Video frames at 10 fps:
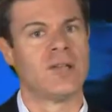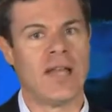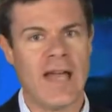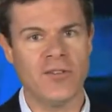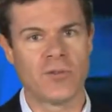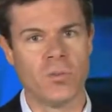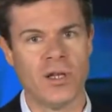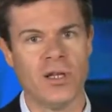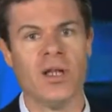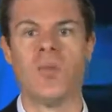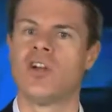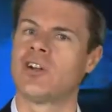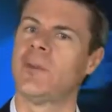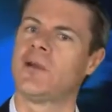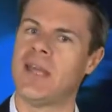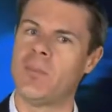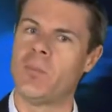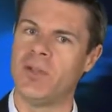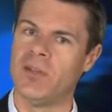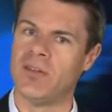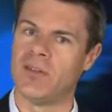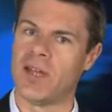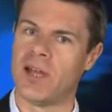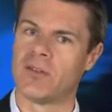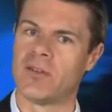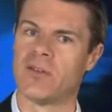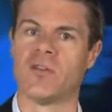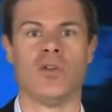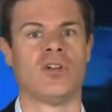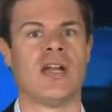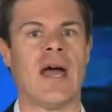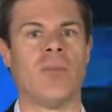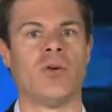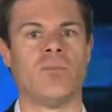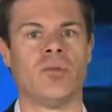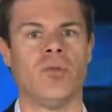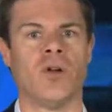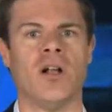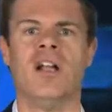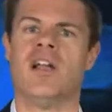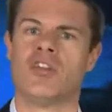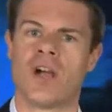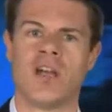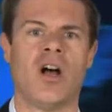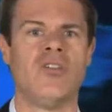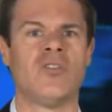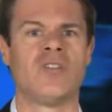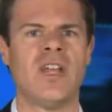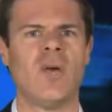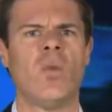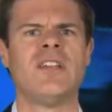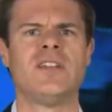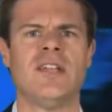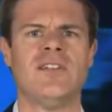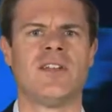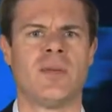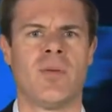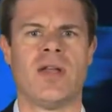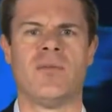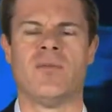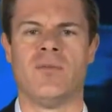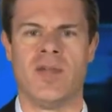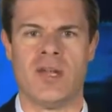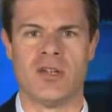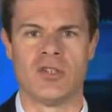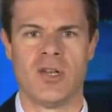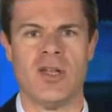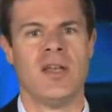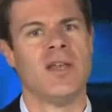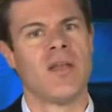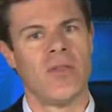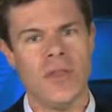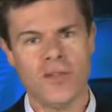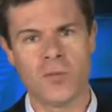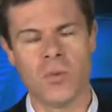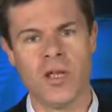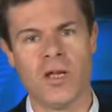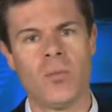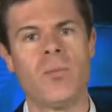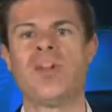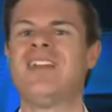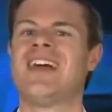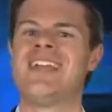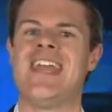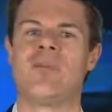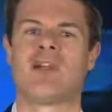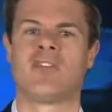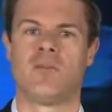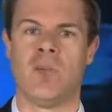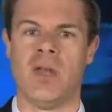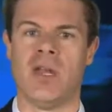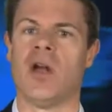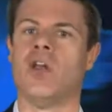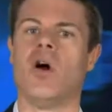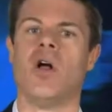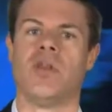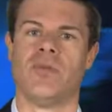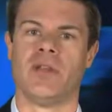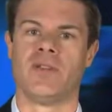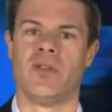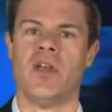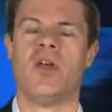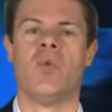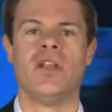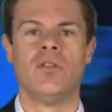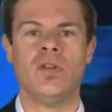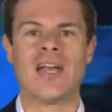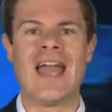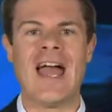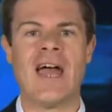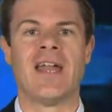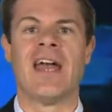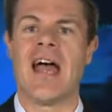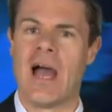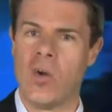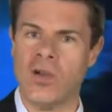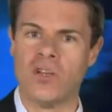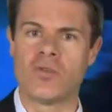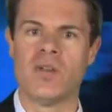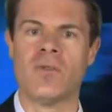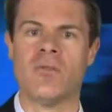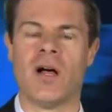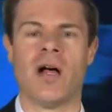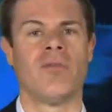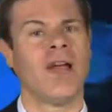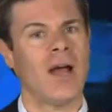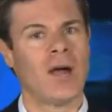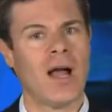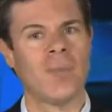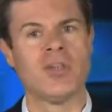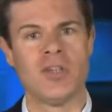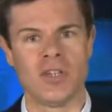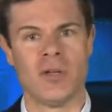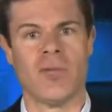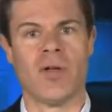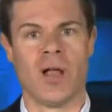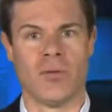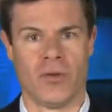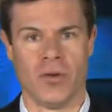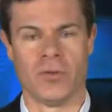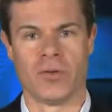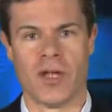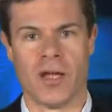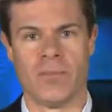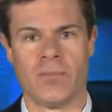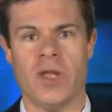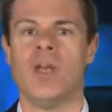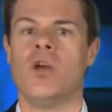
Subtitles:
Last week, we talked about capabilities analysis, looked at Apple Computer, and tried to understand what leads to competitive advantage. This week, we put a dynamic spin on all of this. We look at how industries evolve, how competition evolves over time.